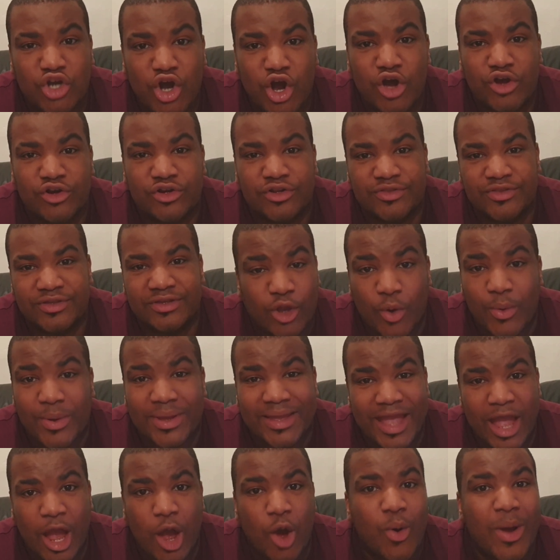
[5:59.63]
harder than
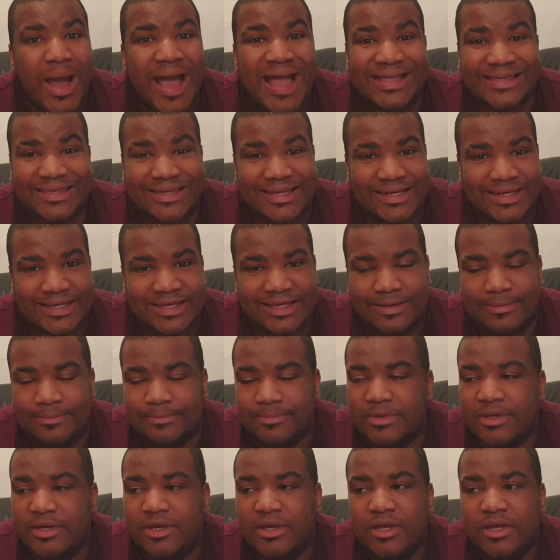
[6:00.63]
going out and killing him.